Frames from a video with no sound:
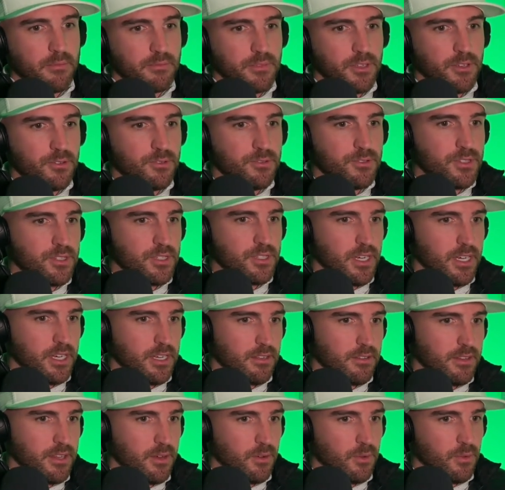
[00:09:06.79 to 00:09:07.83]
Use
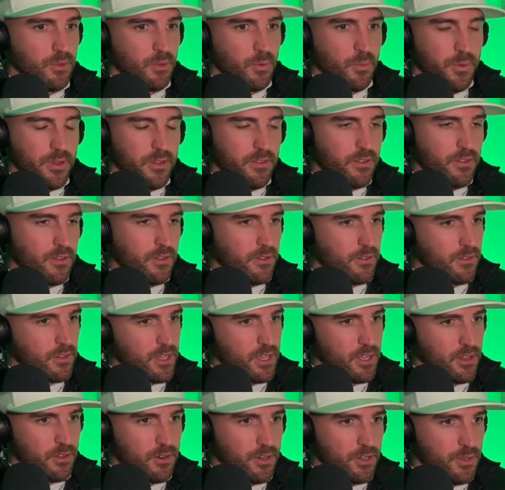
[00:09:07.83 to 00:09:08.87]
the weasel or
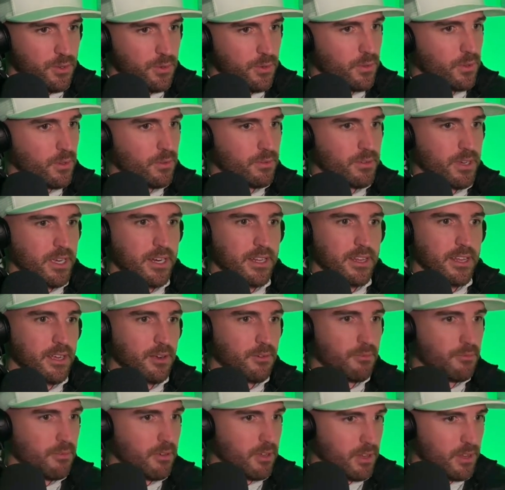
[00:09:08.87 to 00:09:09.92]
the other tool, kind of like
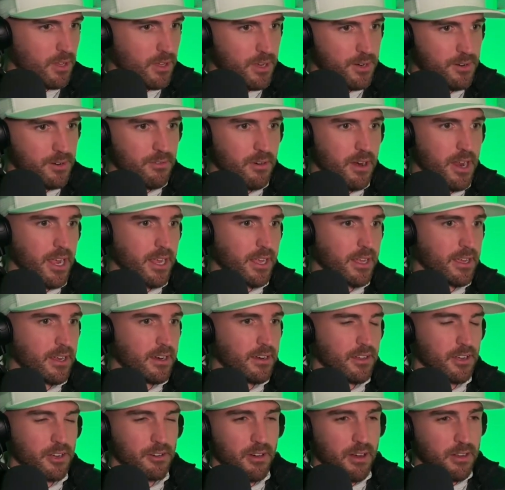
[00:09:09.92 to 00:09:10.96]
a lawn rake,
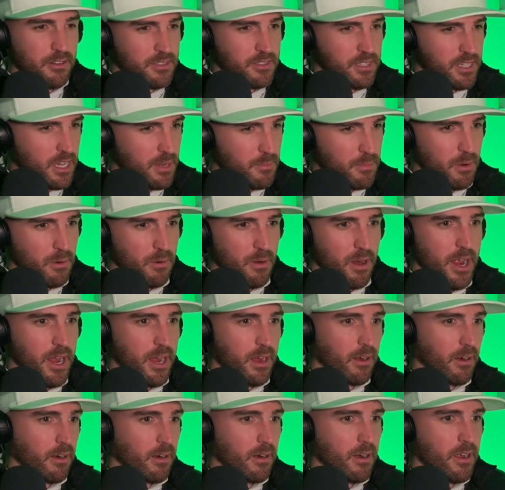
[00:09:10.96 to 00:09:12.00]
a groundskeeper
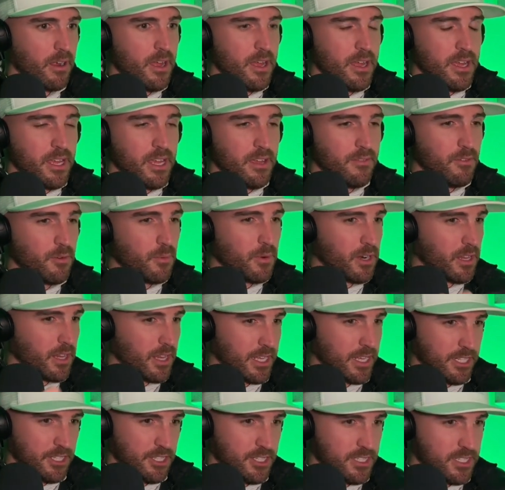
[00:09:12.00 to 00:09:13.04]
rake, or even one of
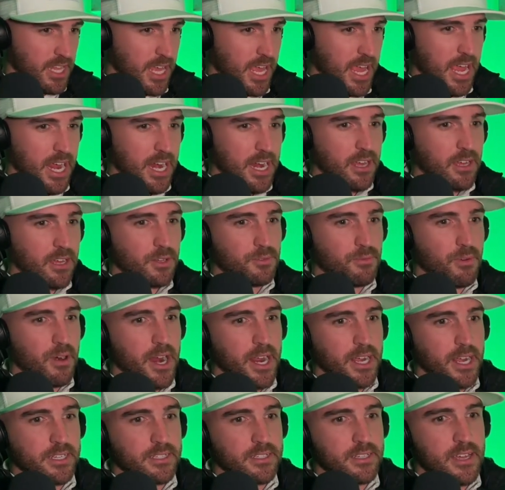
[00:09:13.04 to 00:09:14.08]
like just the handheld
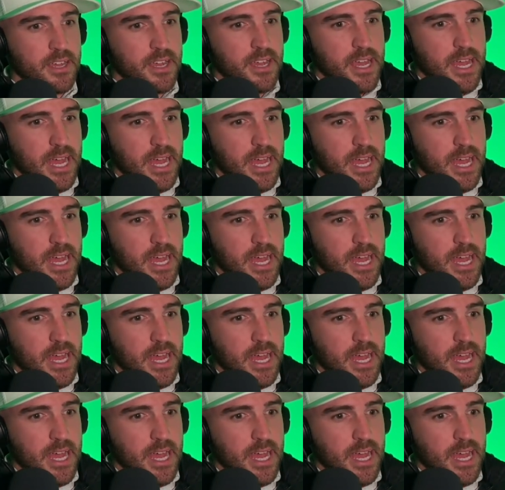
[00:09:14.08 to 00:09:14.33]
rakes,